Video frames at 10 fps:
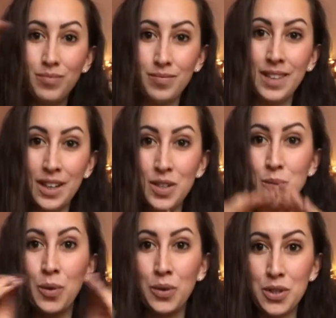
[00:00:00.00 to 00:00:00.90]
like a
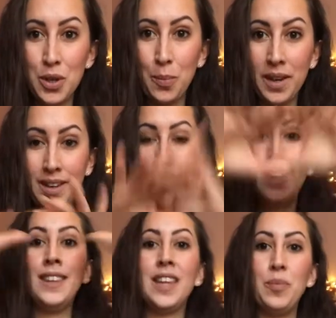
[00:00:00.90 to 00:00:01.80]
smaller topic
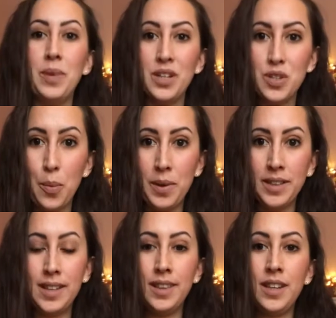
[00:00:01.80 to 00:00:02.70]
in that big
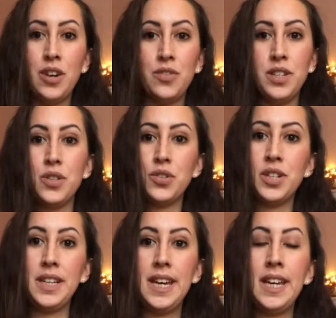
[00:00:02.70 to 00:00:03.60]
topic that they are
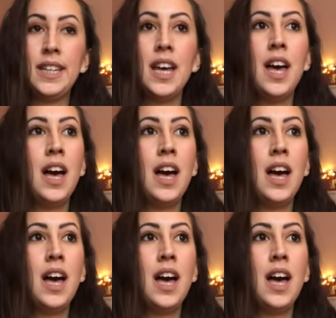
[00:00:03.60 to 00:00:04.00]
researching in.